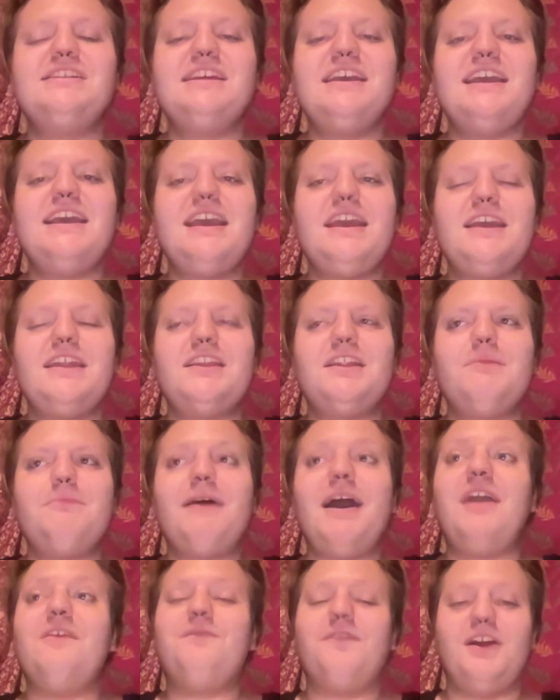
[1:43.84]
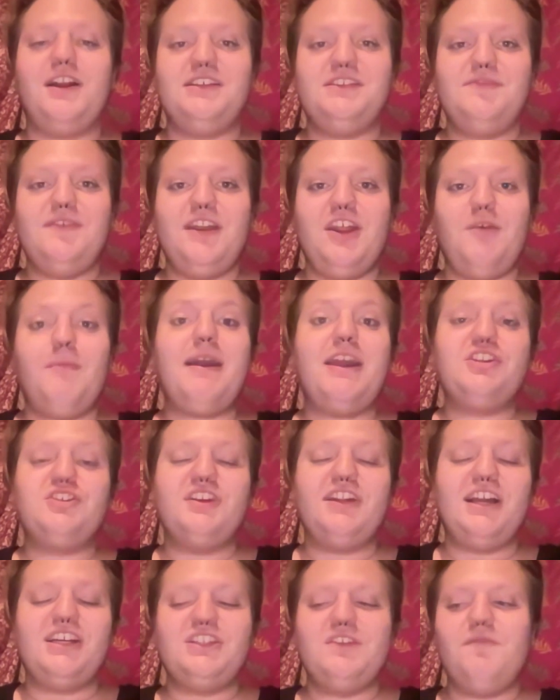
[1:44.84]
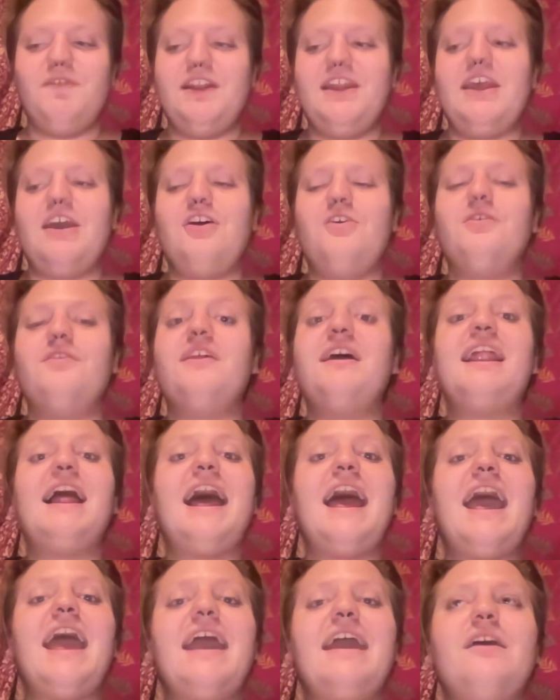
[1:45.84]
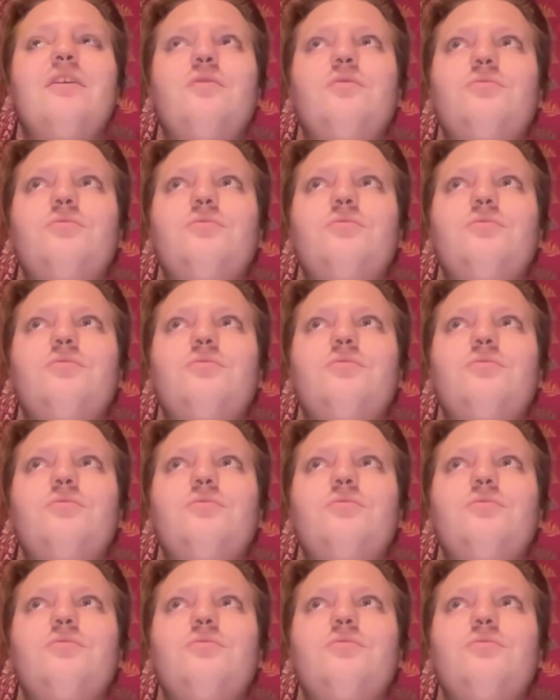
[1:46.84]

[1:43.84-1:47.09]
in my first video, my introduction video, that I